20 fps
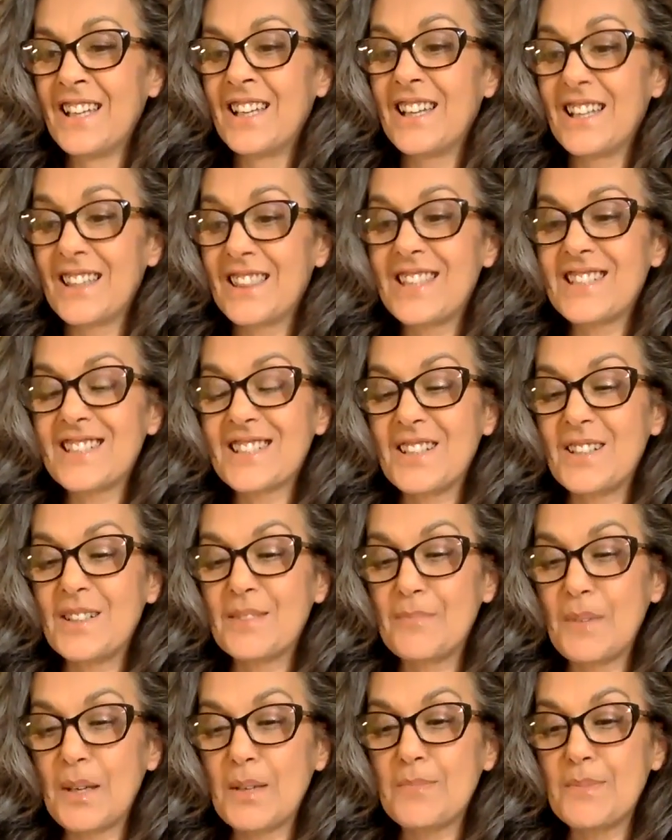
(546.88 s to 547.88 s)
And this
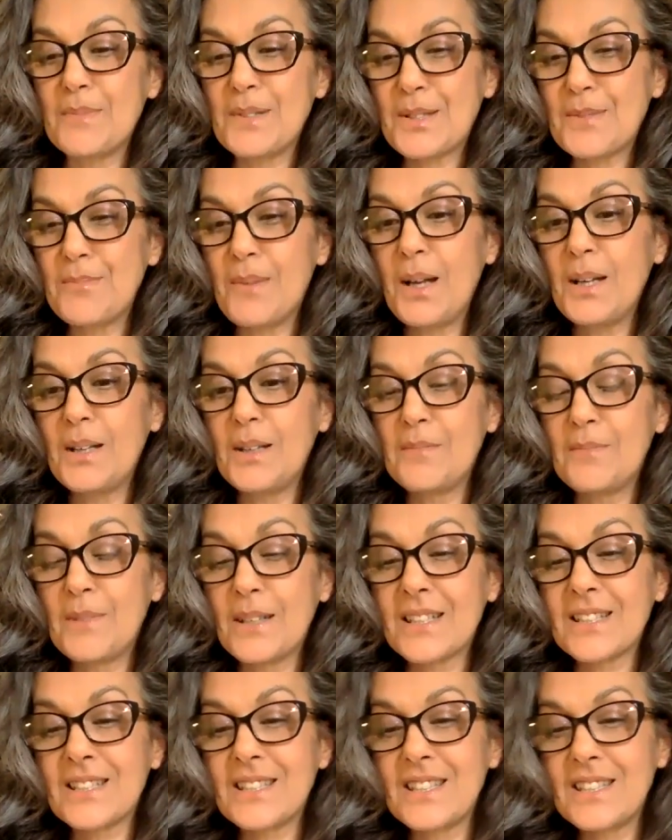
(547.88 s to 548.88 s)
card made me smile
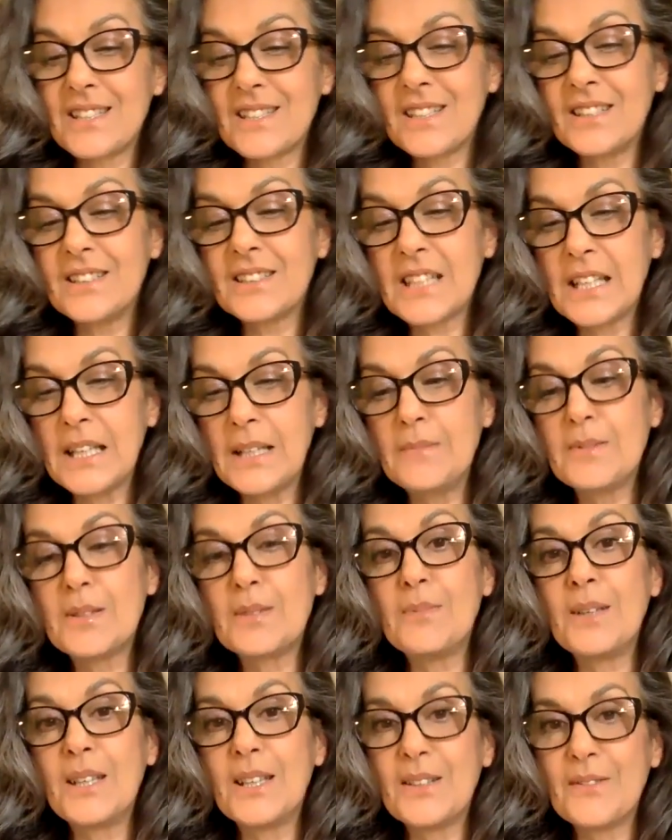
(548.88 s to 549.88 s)
because this card came
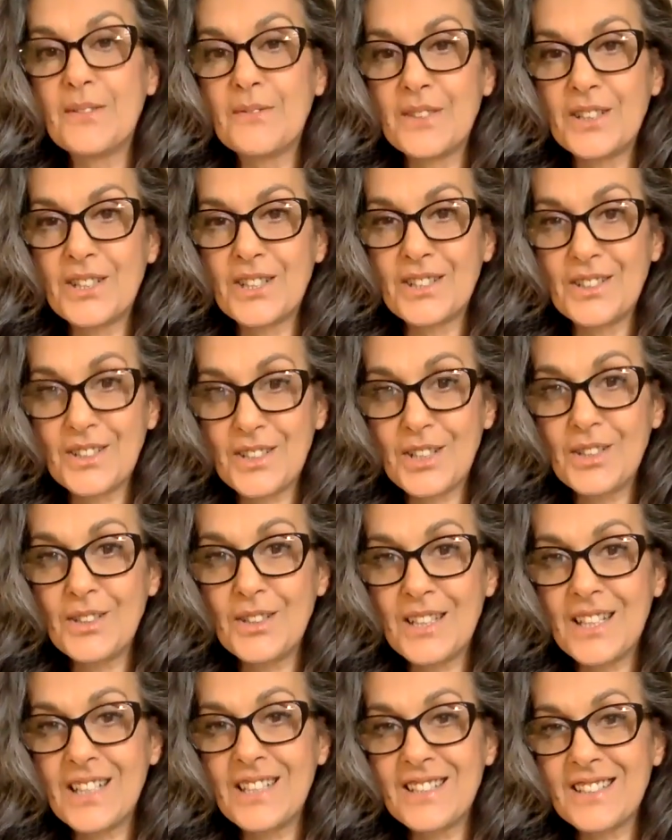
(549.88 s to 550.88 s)
to me in a vision 2
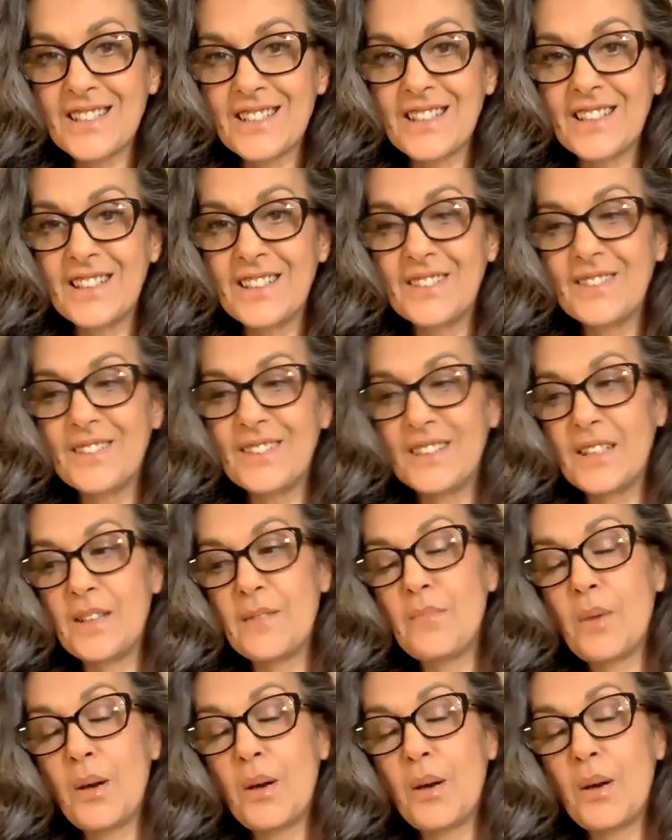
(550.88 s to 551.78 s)
days ago and it